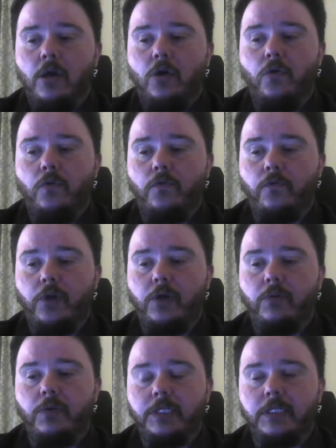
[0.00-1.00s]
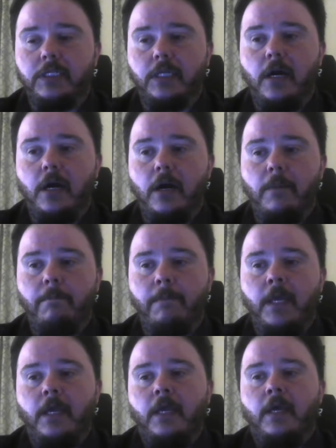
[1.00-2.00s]
who frequents um,
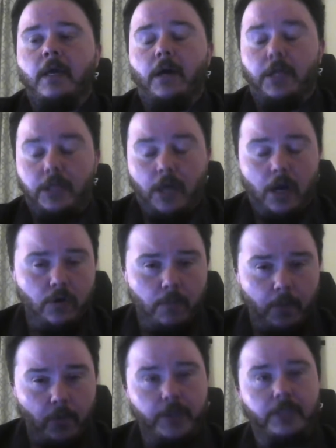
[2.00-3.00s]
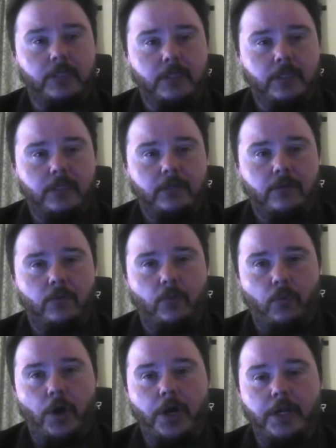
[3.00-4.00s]
a Yahoo Boys
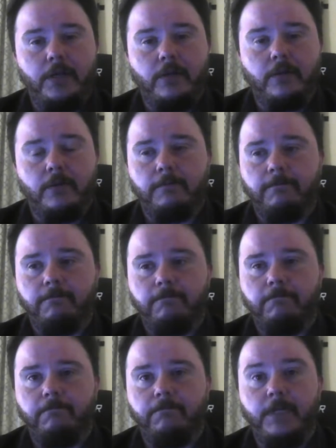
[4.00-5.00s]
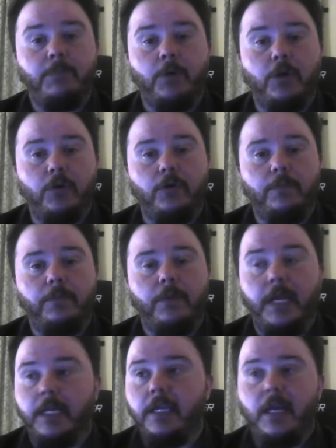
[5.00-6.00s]
run Facebook group,
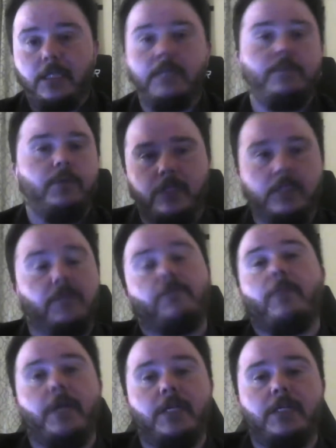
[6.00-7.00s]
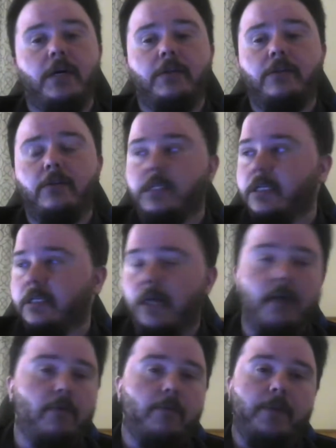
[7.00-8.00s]
and he actually puts his information out there and says,
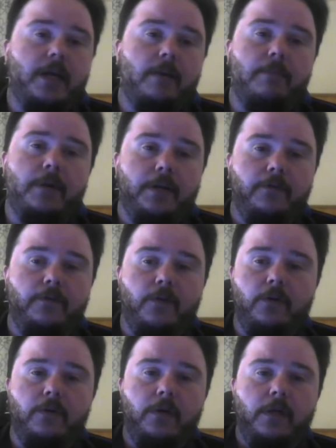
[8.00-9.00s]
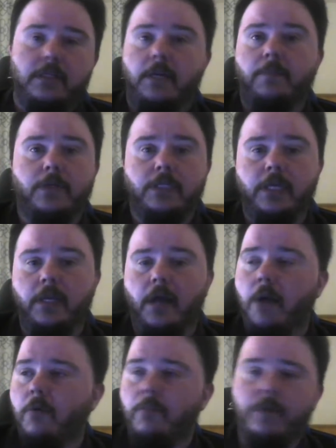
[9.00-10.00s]
"I will pick up money for ten percent.
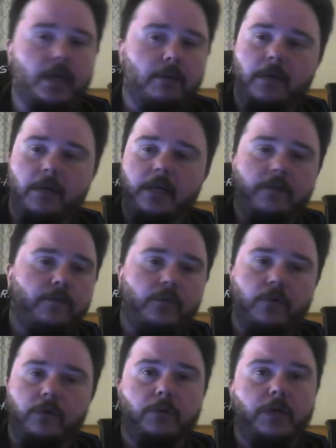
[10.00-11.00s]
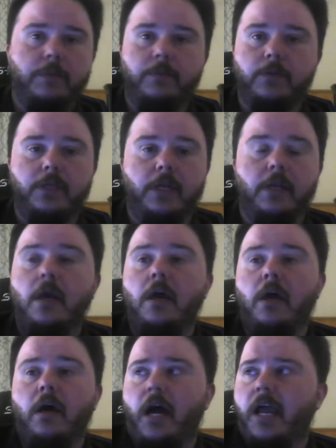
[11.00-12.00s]
I will pick up money for twenty percent.
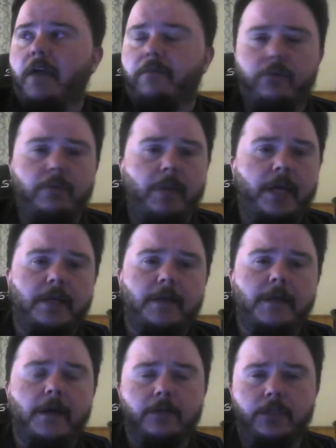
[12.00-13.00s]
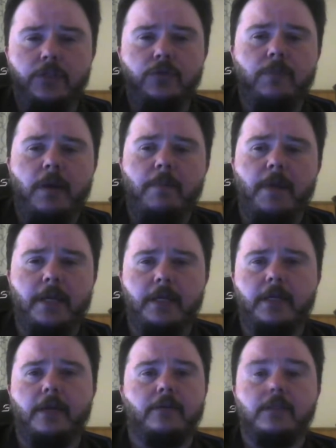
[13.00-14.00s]
I have three bank accounts. Use my bank
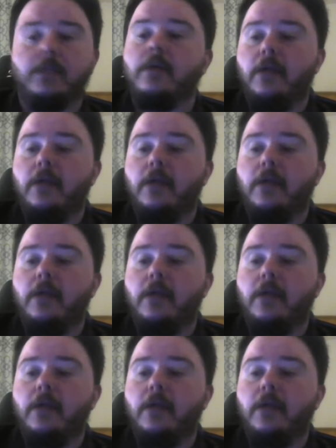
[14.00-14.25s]
accounts."